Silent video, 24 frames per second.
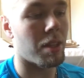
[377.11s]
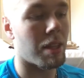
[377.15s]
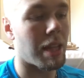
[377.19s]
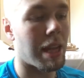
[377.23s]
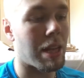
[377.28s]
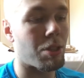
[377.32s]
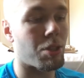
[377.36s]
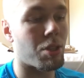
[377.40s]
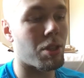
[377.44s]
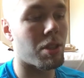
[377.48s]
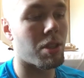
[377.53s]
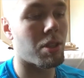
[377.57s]

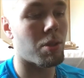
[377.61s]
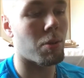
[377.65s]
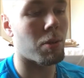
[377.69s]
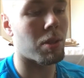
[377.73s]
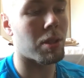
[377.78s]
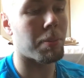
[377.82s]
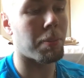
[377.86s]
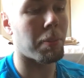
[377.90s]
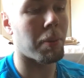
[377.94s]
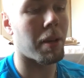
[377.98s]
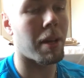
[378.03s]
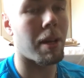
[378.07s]
that's just to
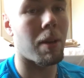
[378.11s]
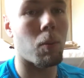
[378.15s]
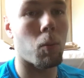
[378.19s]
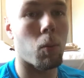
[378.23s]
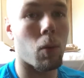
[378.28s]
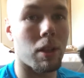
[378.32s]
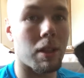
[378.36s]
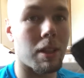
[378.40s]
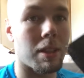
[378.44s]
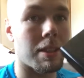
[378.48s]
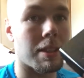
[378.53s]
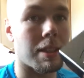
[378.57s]
explain
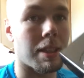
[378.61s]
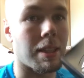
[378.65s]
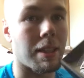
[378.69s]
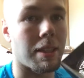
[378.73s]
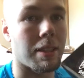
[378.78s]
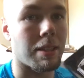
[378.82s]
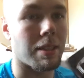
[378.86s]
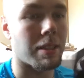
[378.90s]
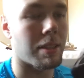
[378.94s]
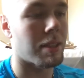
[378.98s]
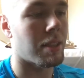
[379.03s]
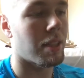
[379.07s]
what this
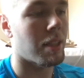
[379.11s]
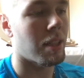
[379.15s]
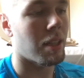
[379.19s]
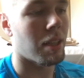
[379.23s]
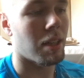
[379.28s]
is.